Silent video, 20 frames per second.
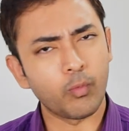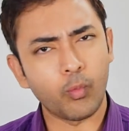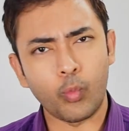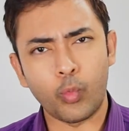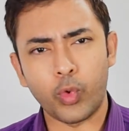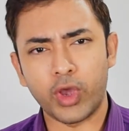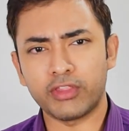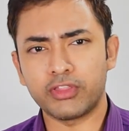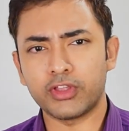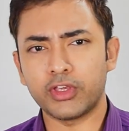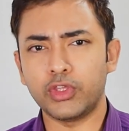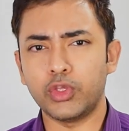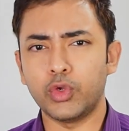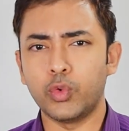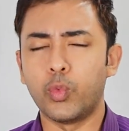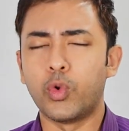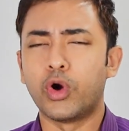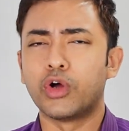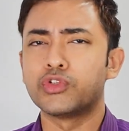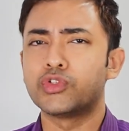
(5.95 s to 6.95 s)
Whether you
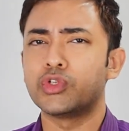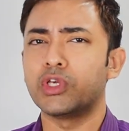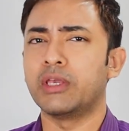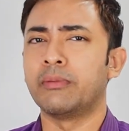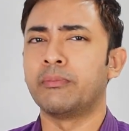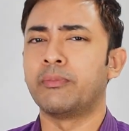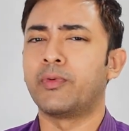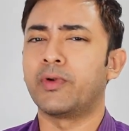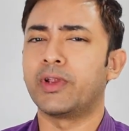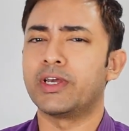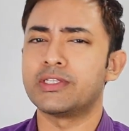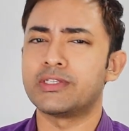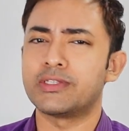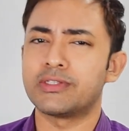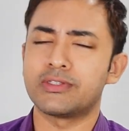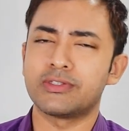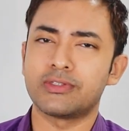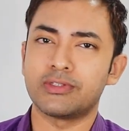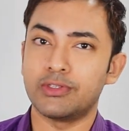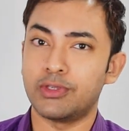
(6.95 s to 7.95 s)
want to
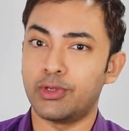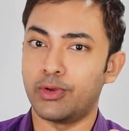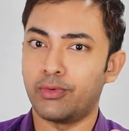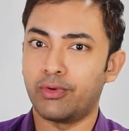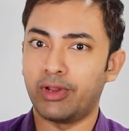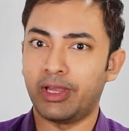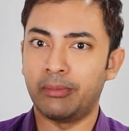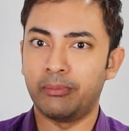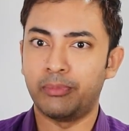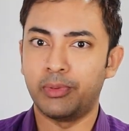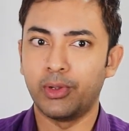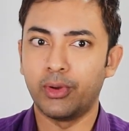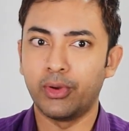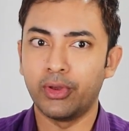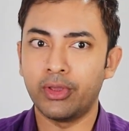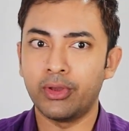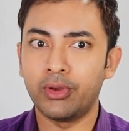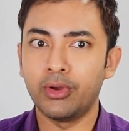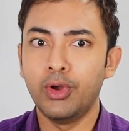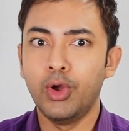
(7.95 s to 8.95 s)
impress your
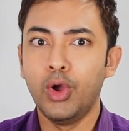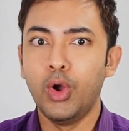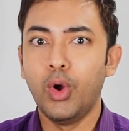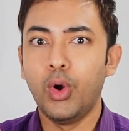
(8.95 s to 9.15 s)
employer